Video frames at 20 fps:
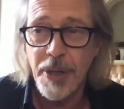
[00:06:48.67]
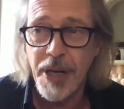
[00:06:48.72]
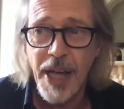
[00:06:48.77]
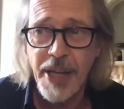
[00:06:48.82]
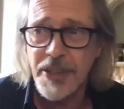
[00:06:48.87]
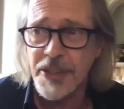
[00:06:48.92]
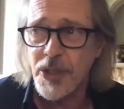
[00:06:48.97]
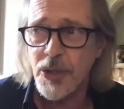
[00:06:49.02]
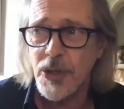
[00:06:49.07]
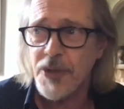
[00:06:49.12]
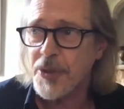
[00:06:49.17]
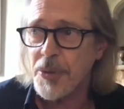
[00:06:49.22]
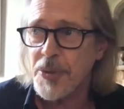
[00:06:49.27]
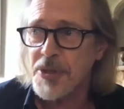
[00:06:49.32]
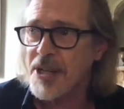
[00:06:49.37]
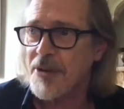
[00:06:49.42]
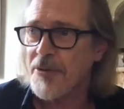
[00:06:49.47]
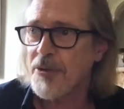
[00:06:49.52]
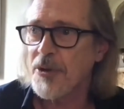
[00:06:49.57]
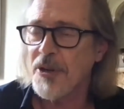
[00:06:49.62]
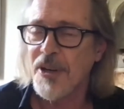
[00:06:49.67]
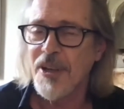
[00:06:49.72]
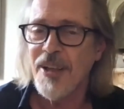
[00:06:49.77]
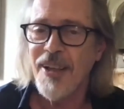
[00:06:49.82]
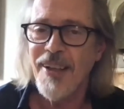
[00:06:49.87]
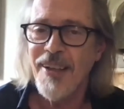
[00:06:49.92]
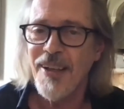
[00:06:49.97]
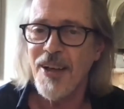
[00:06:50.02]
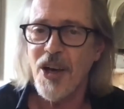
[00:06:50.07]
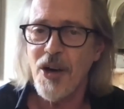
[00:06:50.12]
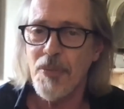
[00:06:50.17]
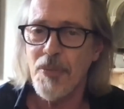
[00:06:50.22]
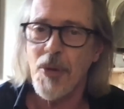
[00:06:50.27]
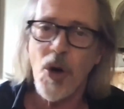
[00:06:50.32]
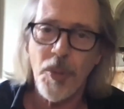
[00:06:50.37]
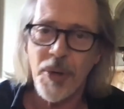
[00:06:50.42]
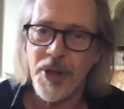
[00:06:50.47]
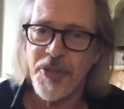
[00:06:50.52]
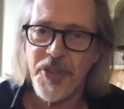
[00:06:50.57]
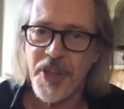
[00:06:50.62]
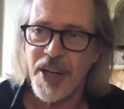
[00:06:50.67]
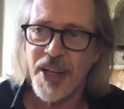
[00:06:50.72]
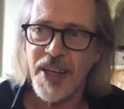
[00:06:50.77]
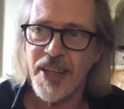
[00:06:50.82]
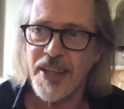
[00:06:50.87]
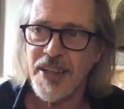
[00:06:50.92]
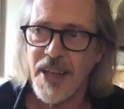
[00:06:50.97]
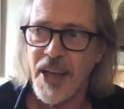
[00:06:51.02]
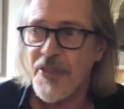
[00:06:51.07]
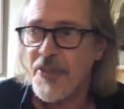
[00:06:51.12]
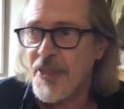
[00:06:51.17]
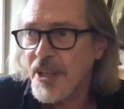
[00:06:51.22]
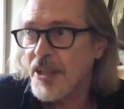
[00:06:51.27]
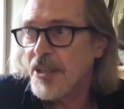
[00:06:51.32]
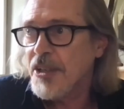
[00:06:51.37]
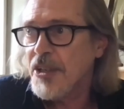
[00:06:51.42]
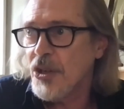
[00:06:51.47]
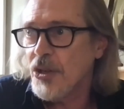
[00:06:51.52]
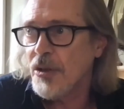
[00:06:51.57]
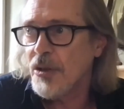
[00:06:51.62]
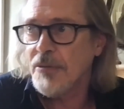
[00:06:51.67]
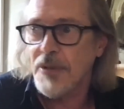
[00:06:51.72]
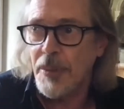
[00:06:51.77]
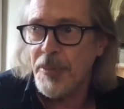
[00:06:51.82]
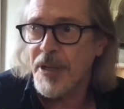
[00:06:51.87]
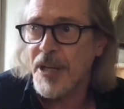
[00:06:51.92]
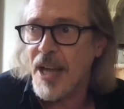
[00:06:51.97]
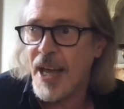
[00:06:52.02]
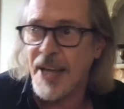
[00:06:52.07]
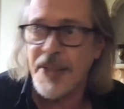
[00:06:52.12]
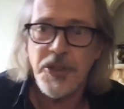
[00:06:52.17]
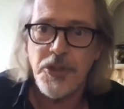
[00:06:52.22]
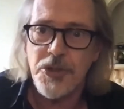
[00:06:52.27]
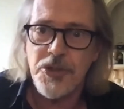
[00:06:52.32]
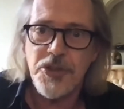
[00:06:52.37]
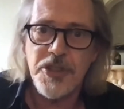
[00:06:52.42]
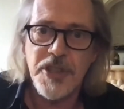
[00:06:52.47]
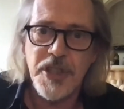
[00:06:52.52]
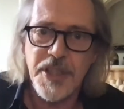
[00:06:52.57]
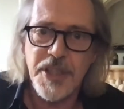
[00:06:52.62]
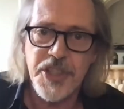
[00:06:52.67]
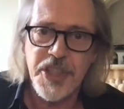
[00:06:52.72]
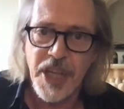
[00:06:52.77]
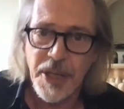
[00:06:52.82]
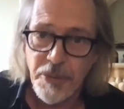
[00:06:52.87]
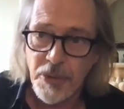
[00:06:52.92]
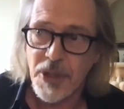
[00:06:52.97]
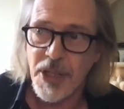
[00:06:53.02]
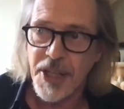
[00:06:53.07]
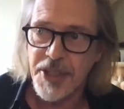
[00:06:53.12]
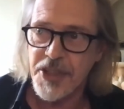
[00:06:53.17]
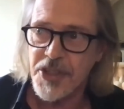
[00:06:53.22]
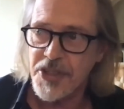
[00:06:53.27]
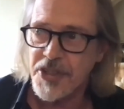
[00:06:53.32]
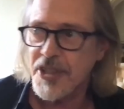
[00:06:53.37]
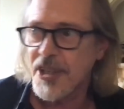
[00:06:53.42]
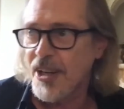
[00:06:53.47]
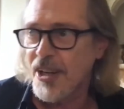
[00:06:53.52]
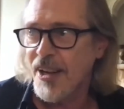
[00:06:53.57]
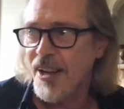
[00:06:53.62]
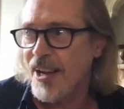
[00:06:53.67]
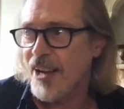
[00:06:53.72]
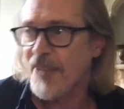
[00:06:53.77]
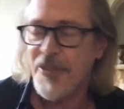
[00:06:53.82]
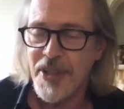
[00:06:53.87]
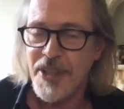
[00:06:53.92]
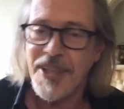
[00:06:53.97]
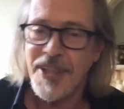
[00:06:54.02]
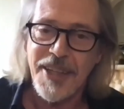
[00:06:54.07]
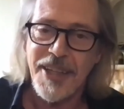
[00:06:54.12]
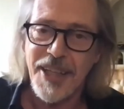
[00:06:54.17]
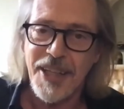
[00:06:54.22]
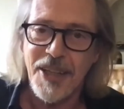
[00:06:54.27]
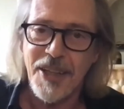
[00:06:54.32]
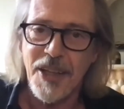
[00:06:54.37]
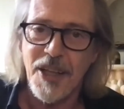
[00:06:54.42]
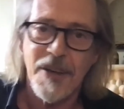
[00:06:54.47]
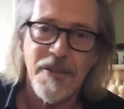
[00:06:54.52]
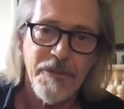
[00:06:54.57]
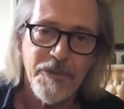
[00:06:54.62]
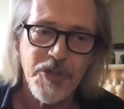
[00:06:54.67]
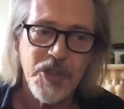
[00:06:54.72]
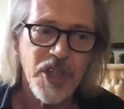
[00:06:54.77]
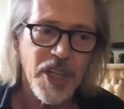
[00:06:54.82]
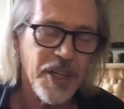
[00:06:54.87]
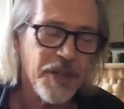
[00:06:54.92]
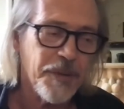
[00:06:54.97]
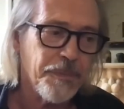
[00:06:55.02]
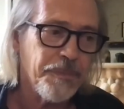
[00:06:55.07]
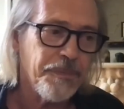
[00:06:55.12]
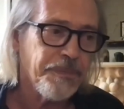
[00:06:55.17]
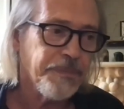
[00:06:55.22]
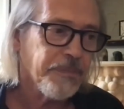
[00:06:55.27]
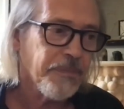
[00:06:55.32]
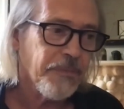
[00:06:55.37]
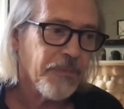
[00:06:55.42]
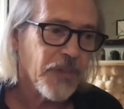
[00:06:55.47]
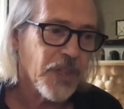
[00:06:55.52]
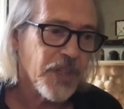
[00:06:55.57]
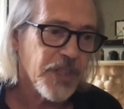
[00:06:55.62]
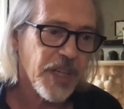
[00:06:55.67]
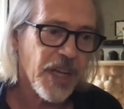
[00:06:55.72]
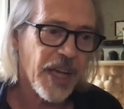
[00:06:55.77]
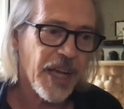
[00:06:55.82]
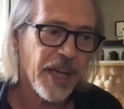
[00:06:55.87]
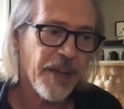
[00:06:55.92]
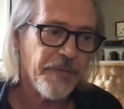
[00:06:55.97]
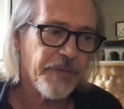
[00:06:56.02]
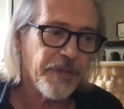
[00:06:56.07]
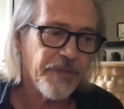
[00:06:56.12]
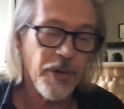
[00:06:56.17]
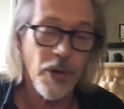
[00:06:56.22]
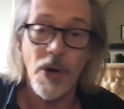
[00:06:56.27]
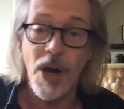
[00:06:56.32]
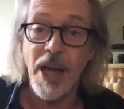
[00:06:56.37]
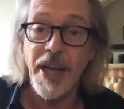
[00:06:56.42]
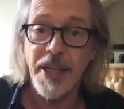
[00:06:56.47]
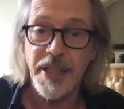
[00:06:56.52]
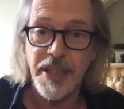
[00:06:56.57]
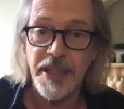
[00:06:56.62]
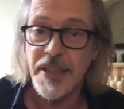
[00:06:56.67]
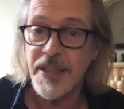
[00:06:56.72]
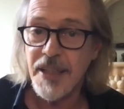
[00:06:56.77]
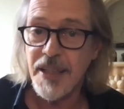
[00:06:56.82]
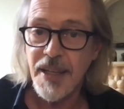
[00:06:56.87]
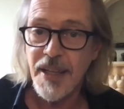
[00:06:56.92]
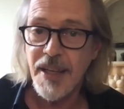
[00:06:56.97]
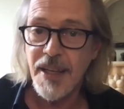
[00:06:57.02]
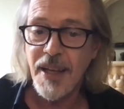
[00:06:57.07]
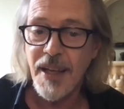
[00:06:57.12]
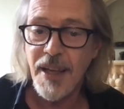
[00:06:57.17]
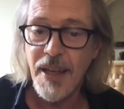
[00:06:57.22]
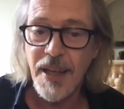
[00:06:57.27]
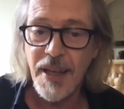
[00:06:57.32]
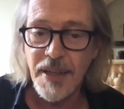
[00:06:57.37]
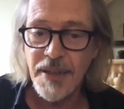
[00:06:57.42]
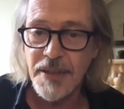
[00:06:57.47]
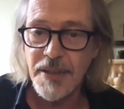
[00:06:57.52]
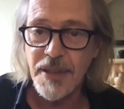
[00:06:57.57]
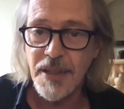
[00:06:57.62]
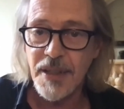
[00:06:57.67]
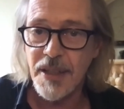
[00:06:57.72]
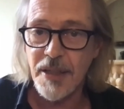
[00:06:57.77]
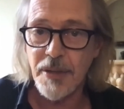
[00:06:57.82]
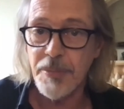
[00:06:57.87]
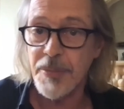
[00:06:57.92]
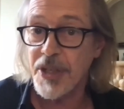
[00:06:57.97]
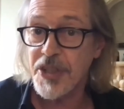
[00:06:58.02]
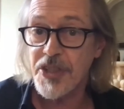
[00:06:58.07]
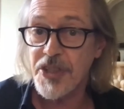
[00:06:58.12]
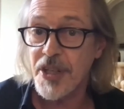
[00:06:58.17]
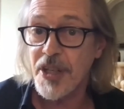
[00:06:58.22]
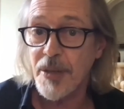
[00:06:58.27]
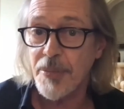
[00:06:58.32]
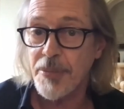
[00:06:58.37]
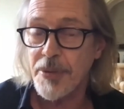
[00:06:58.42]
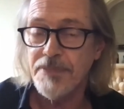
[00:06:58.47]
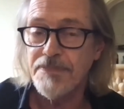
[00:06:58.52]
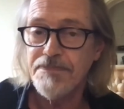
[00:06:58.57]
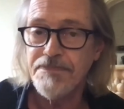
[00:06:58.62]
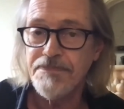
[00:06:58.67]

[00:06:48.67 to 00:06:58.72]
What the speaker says: But I don't know if there was ever a moment that I think, actors in general, I think that they love to have variety and mix it up.